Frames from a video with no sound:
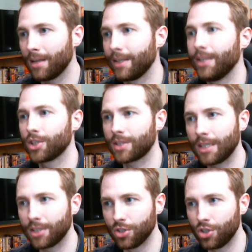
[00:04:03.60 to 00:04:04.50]
He just
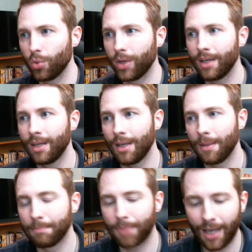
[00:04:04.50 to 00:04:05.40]
said to do it.
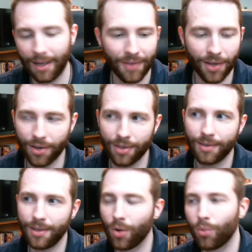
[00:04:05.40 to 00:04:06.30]
But I figured,
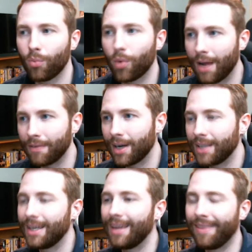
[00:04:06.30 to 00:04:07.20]
whatever.
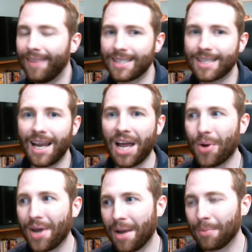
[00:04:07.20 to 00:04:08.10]
That's kind of how
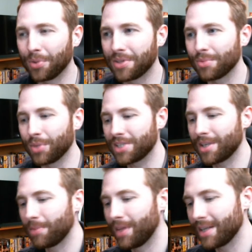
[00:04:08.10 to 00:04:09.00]
I am with
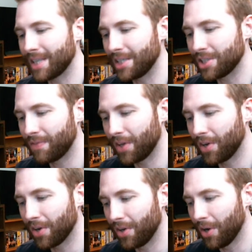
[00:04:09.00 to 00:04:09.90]
some things. I just
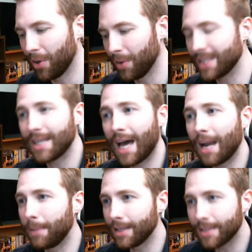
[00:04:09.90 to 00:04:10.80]
figure, it's not a
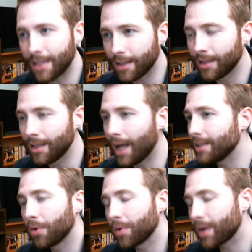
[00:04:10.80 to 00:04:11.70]
big deal. I
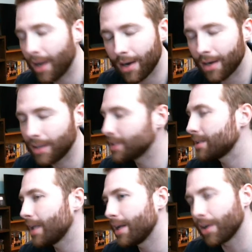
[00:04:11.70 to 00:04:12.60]
don't care. I just
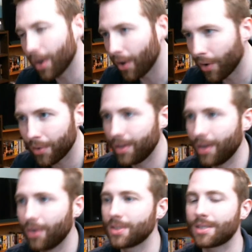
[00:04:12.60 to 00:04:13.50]
let it go.
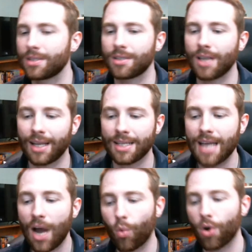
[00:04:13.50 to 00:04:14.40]
It's just like, it's
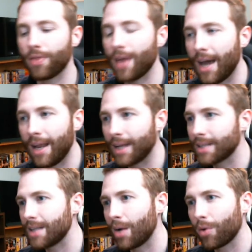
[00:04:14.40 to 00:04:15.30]
not worth the headache.
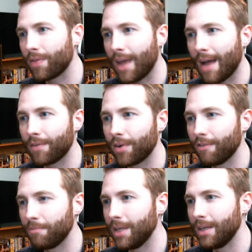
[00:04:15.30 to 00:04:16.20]
It's not worth the effort
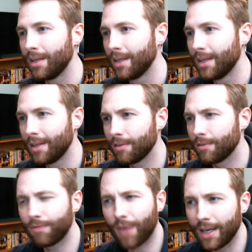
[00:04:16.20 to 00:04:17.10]
of me
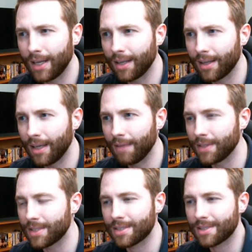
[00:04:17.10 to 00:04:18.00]
fighting if
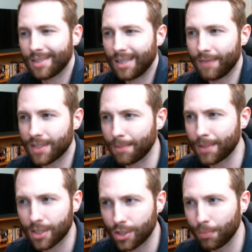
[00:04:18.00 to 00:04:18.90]
it's
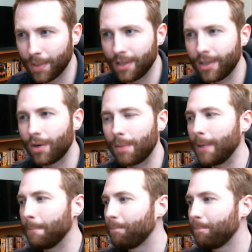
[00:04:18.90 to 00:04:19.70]
something stupid. You know what I mean?